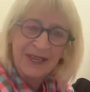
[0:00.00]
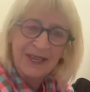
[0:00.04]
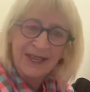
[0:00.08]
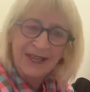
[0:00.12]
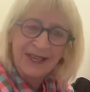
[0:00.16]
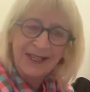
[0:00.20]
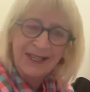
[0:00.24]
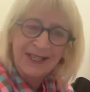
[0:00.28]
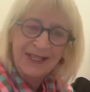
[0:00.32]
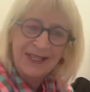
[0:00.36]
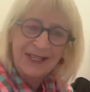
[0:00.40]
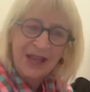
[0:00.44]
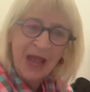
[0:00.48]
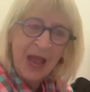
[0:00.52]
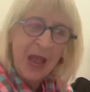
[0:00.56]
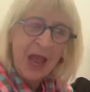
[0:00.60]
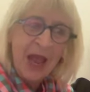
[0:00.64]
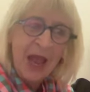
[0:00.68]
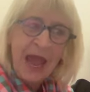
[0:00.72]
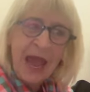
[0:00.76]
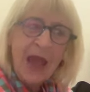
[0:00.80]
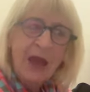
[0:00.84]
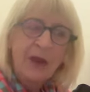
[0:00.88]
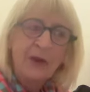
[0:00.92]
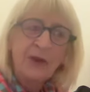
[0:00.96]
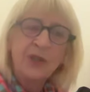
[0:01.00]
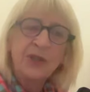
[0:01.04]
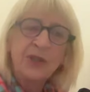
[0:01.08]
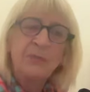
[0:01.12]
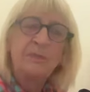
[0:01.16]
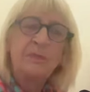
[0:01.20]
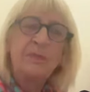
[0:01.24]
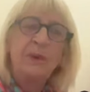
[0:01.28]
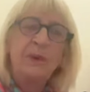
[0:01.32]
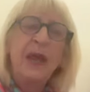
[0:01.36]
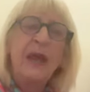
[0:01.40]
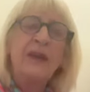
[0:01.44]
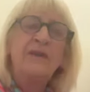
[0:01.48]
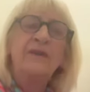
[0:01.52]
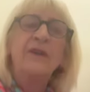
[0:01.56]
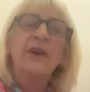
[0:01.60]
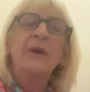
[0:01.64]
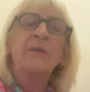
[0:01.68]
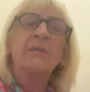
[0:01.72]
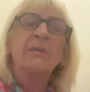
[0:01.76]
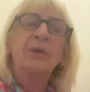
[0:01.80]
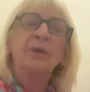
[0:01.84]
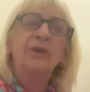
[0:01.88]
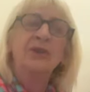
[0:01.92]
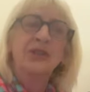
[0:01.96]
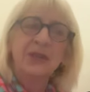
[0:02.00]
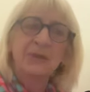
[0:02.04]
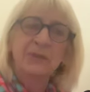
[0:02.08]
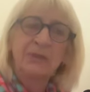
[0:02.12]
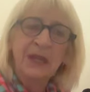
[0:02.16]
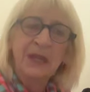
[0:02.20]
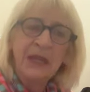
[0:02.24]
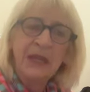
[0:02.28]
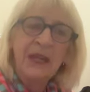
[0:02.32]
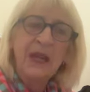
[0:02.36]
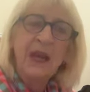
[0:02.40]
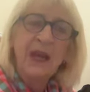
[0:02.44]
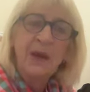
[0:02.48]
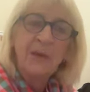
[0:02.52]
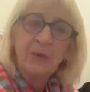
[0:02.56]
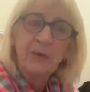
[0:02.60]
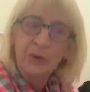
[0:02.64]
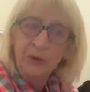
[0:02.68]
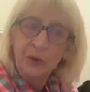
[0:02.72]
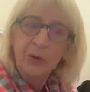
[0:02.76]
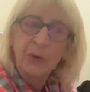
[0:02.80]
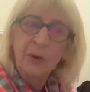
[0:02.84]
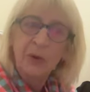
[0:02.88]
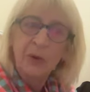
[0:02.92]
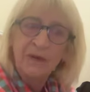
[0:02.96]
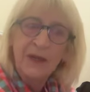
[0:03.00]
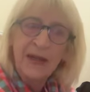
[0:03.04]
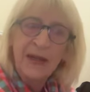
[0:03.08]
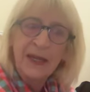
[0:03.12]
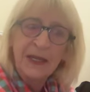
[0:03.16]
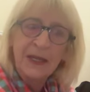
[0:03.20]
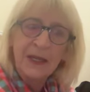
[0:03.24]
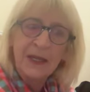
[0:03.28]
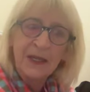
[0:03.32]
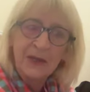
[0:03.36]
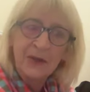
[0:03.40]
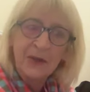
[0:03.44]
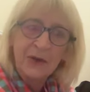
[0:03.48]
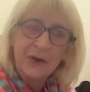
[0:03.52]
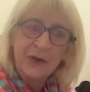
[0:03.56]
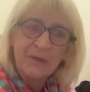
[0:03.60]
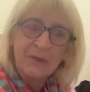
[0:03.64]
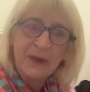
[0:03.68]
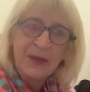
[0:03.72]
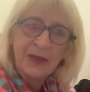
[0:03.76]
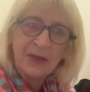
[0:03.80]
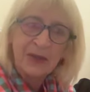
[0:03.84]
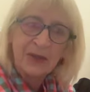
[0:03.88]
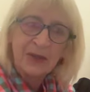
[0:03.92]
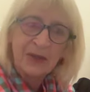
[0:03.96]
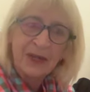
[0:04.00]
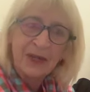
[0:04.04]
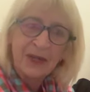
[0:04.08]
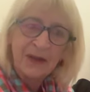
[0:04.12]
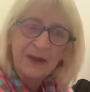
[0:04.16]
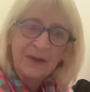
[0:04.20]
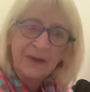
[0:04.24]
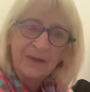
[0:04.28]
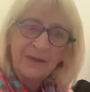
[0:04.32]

It's how could you ever possibly put all of that in a documentary?